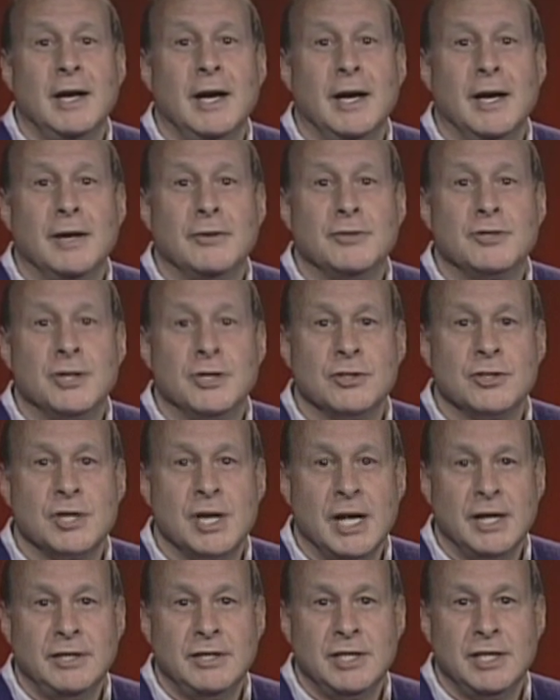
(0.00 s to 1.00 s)
and since
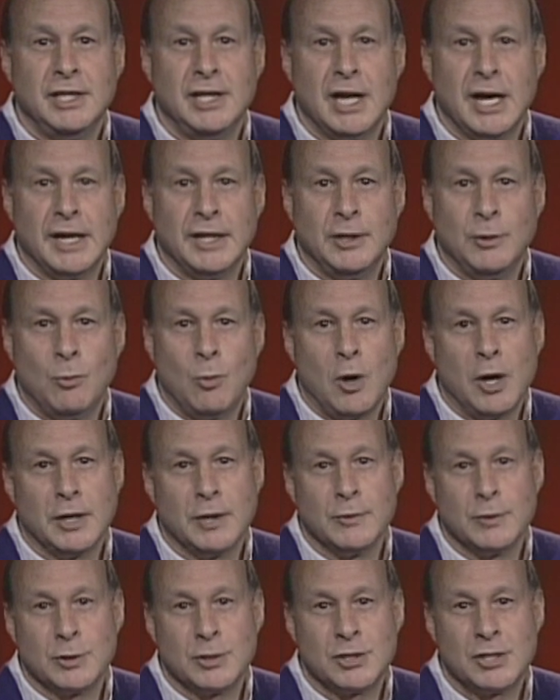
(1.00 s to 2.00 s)
nineteen ninety-one
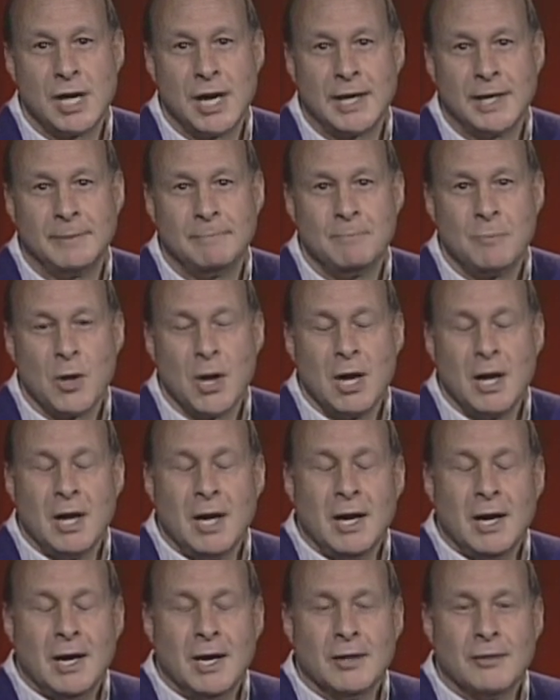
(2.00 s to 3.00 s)
in the Senate.
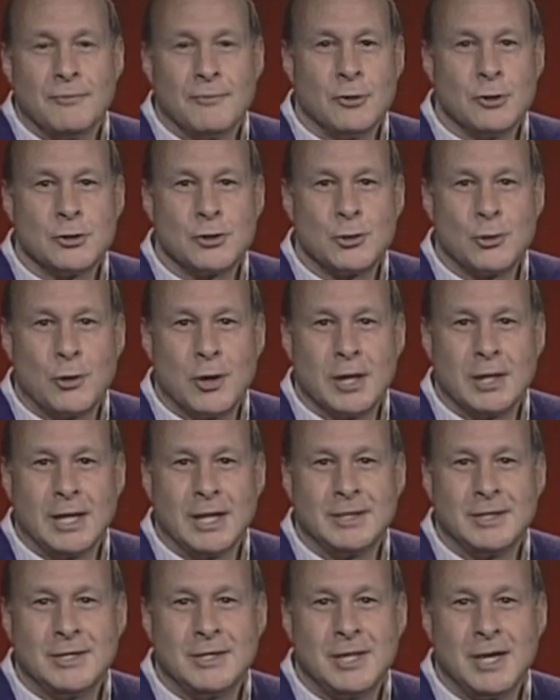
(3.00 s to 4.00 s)
And the first story I'd
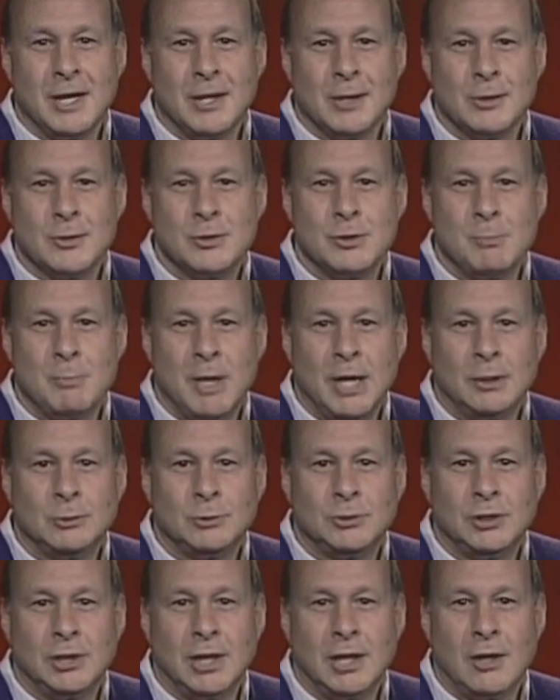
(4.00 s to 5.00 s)
like to tell is
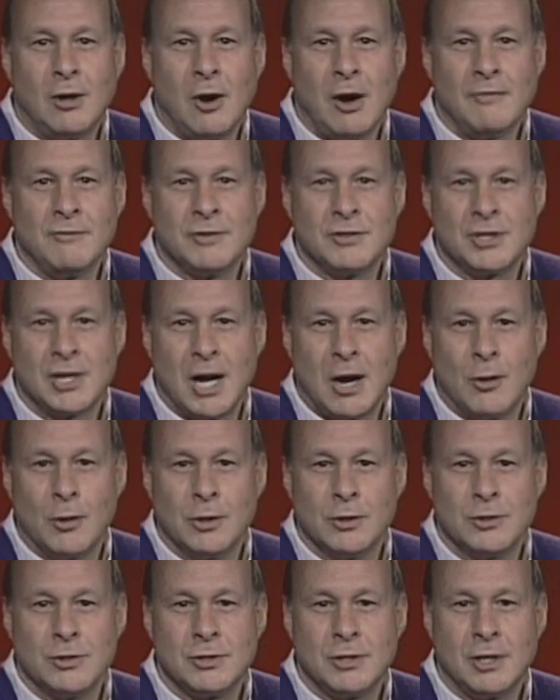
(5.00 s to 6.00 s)
about uh, office
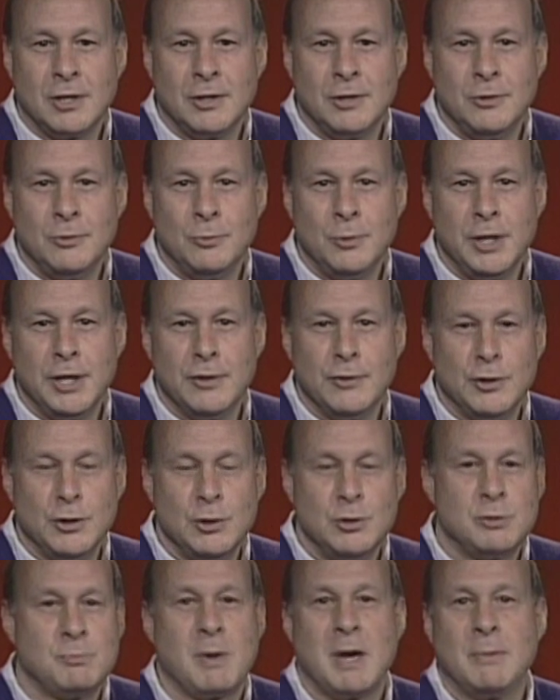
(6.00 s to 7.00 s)
hours. Uh, you read in the
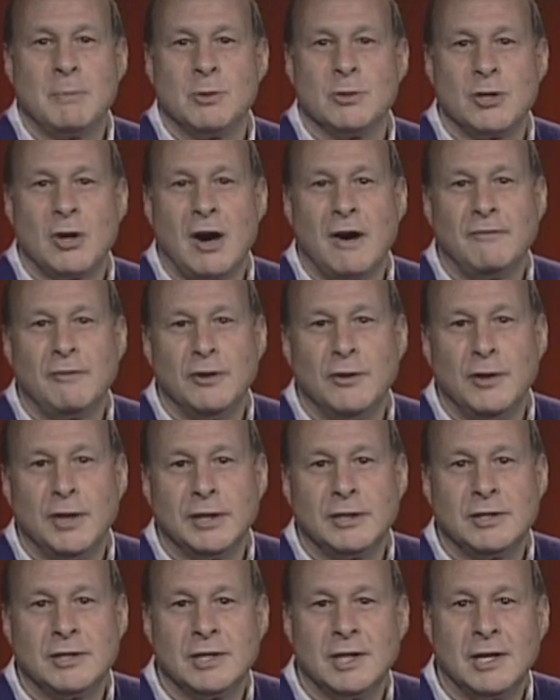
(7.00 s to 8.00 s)
newspapers often
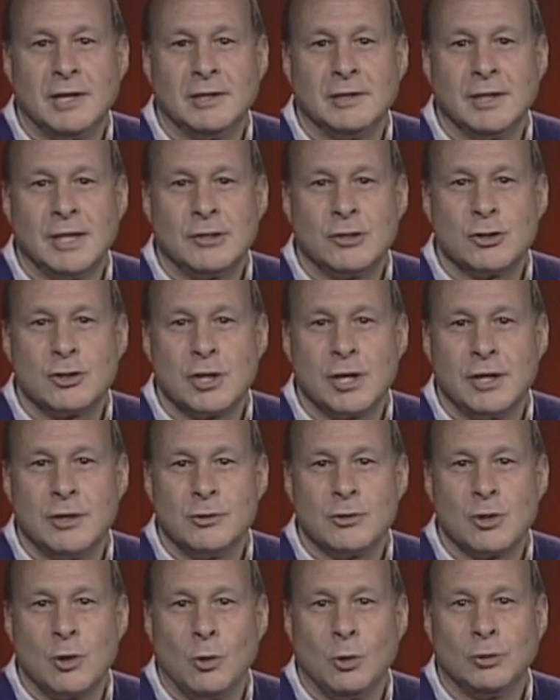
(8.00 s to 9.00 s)
that uh,
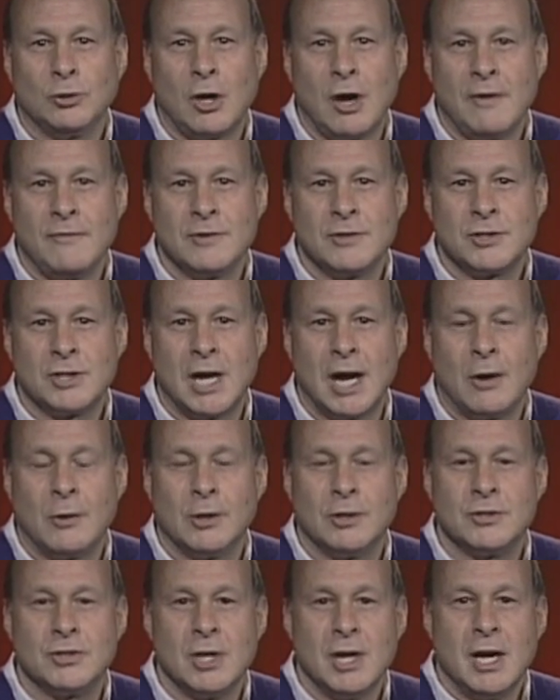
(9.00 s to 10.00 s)
legislators hold office
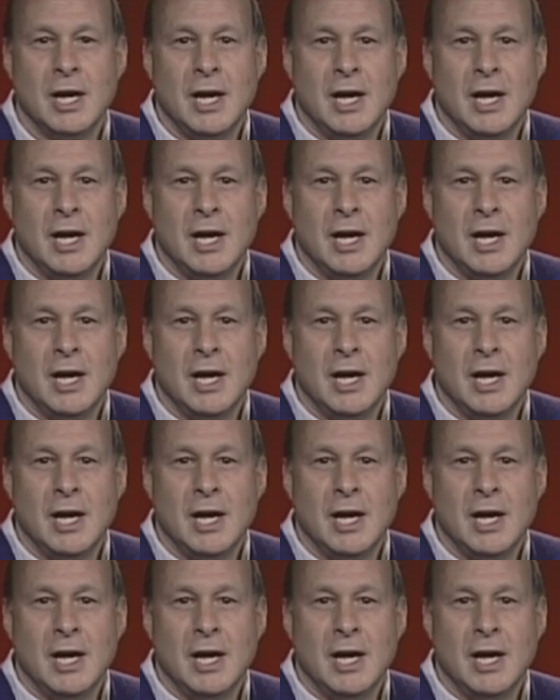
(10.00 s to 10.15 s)
hours.